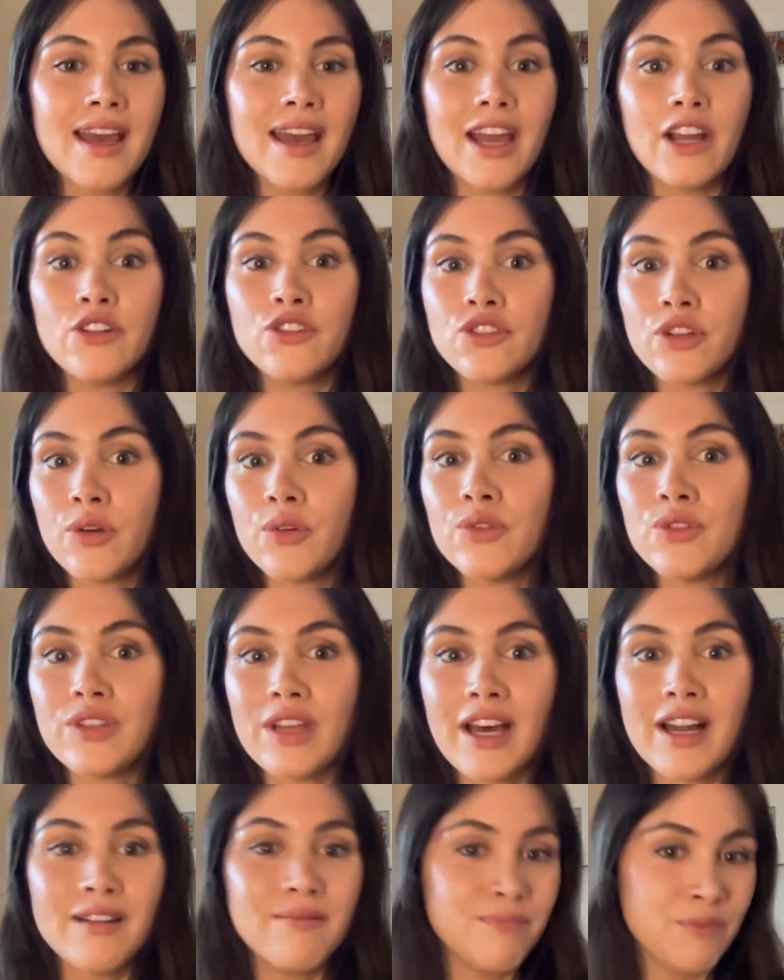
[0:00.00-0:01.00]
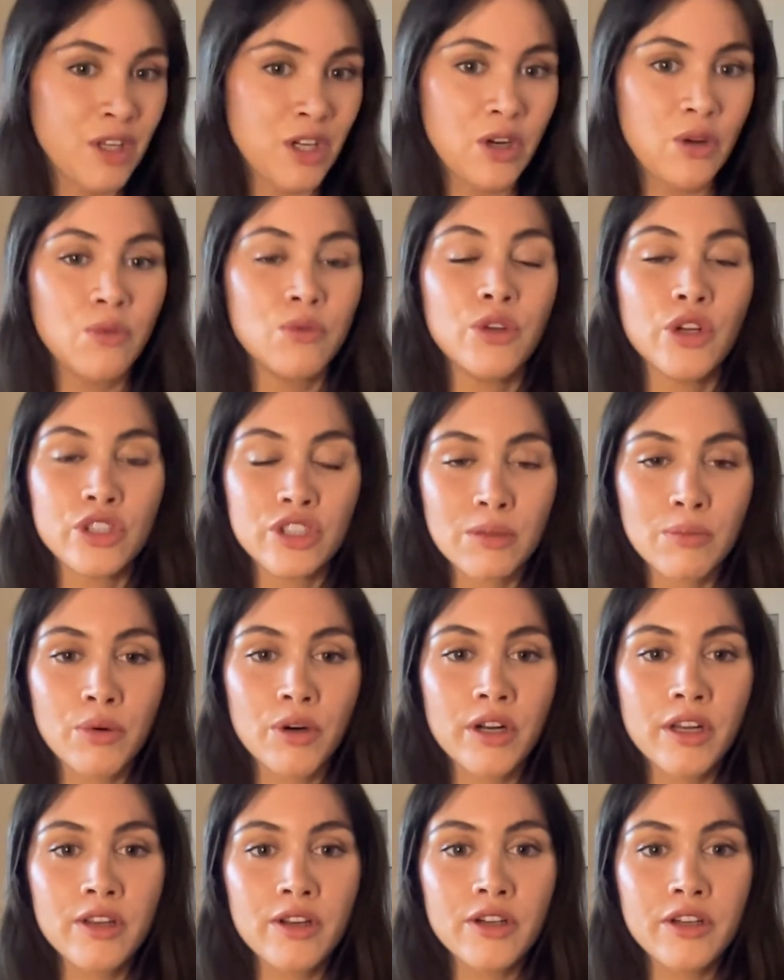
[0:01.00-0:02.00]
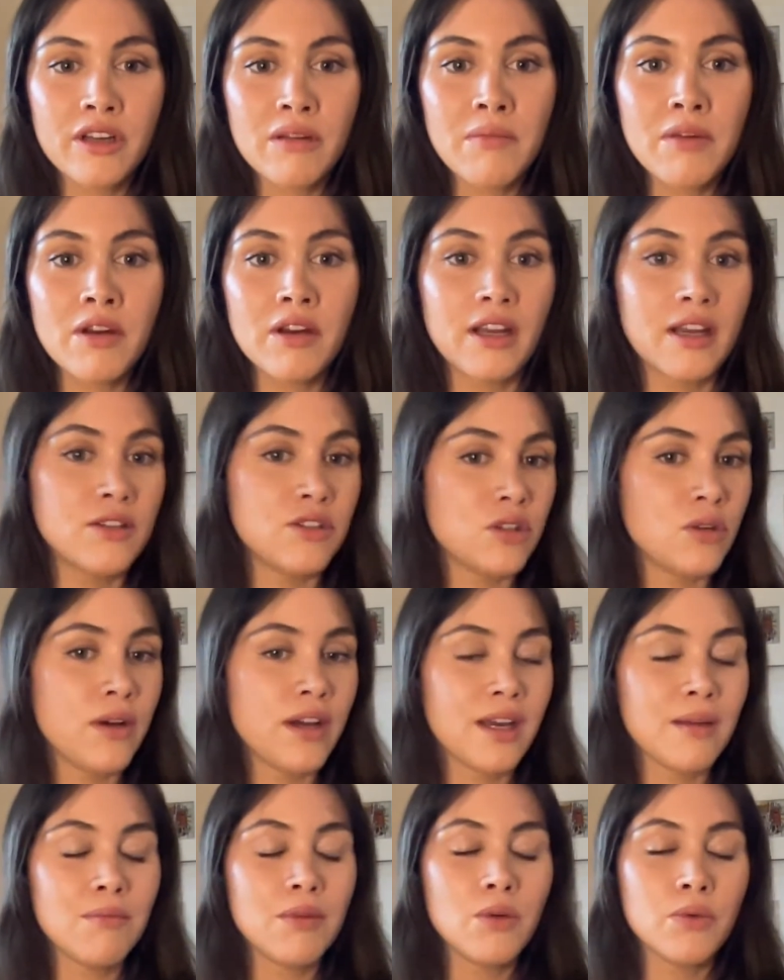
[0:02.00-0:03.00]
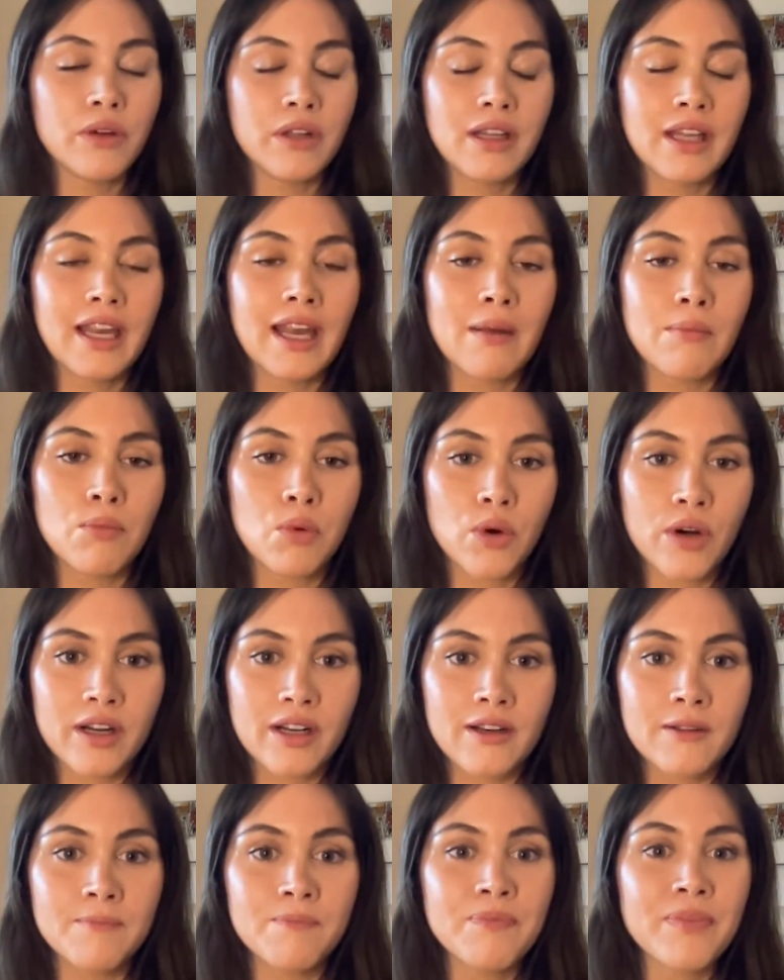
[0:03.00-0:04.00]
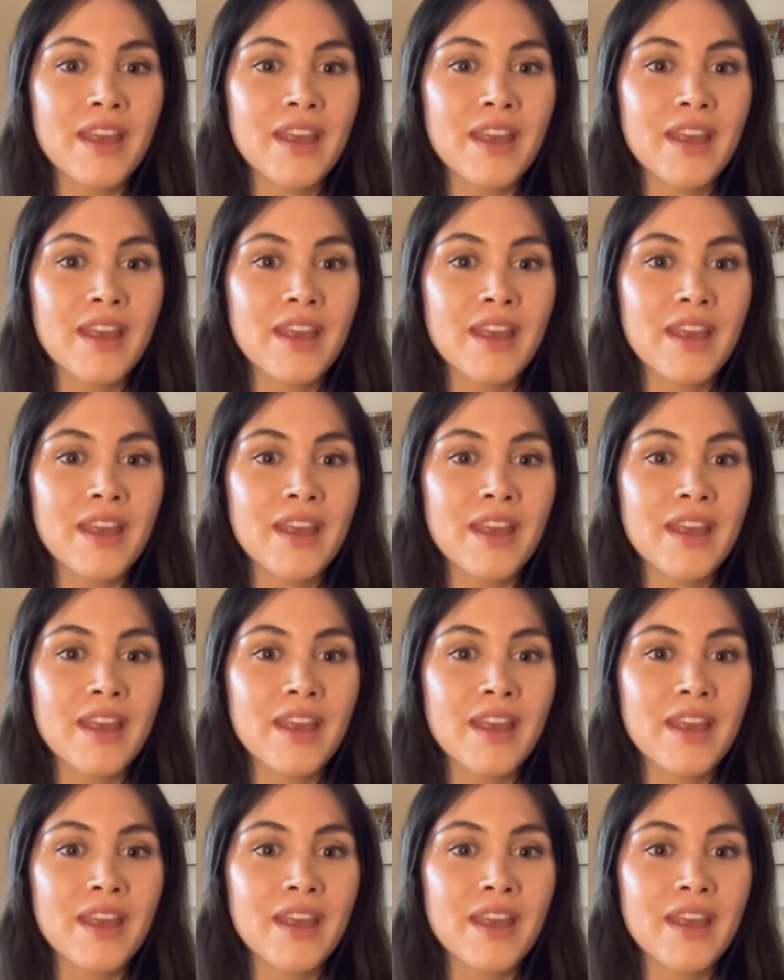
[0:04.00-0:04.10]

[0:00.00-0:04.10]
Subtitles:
It shows that you're supporting your community, so it can be really important.